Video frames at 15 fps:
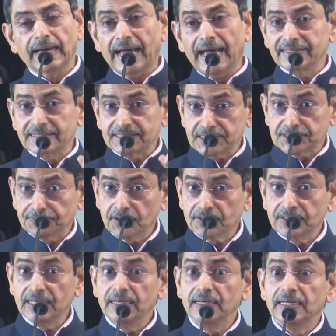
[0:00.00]
And it is
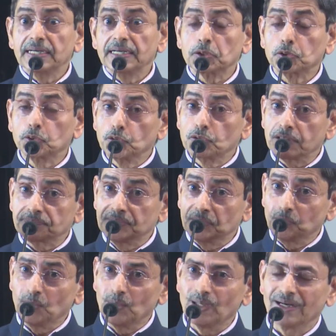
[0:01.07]
for the good of
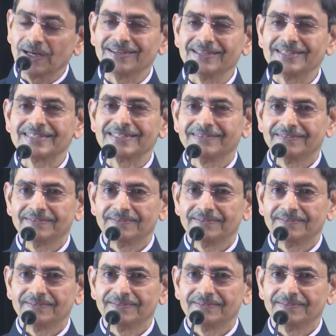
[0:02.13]
the world.